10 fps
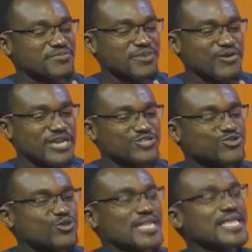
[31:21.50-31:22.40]
Papa, I would like to
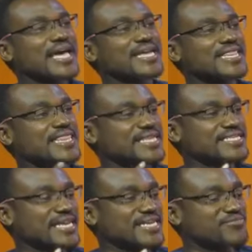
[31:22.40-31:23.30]
know, are there other things
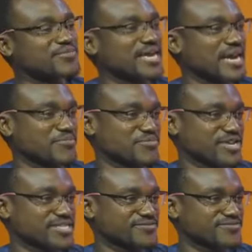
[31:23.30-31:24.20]
that make our
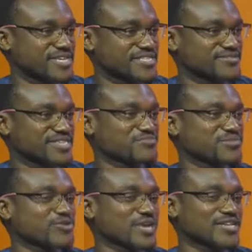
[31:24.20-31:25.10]
prayers effective? Some
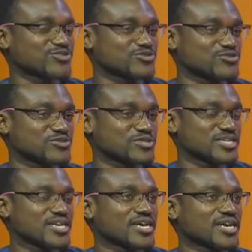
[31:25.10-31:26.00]
people like to use
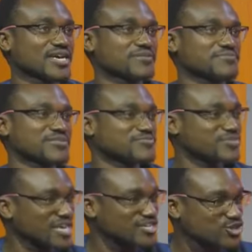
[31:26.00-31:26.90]

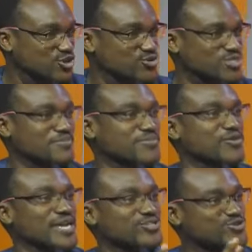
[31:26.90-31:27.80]
prayer shawls, some people
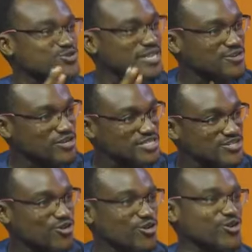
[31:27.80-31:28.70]
like to use anointing
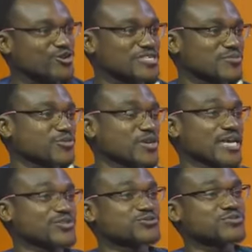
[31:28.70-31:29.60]
oil, some people
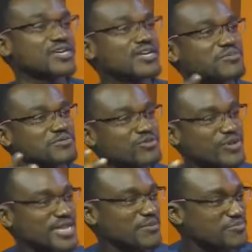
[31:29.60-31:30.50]
like to, maybe when
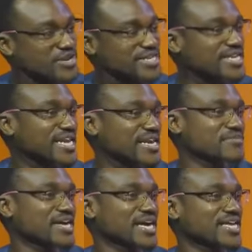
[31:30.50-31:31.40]
they are praying, they clap
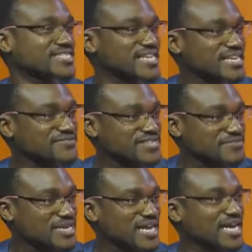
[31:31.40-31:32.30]
their hands, they lift
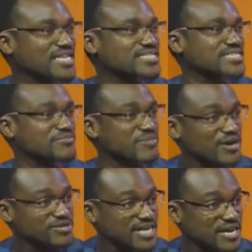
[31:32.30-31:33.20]
up their hands, they
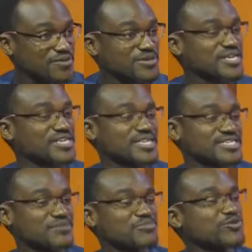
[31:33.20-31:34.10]
bow down. There are
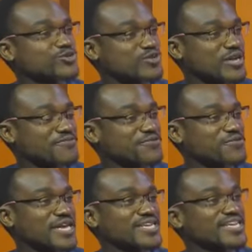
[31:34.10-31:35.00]
some people also that feel
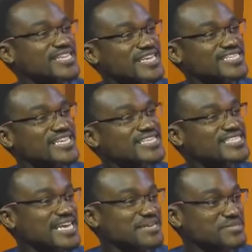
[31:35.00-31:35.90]
that there are certain
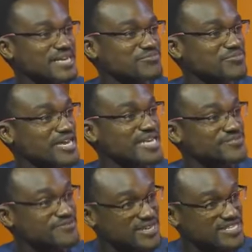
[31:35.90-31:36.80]
times that prayer is
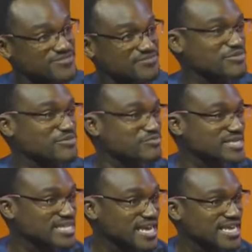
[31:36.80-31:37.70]
effective, maybe
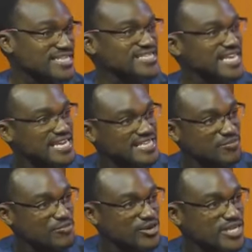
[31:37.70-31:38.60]
midnight, early in the
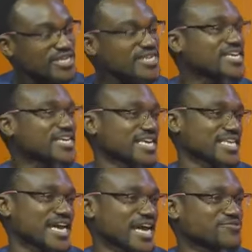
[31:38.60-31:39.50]
morning, in
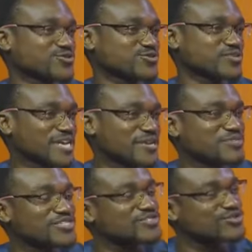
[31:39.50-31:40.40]
the afternoon. Can you
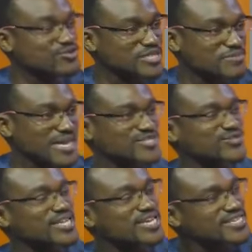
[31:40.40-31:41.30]
please throw some light
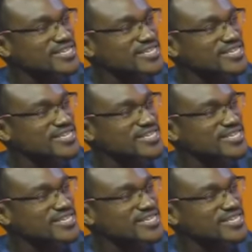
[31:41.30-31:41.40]
on that?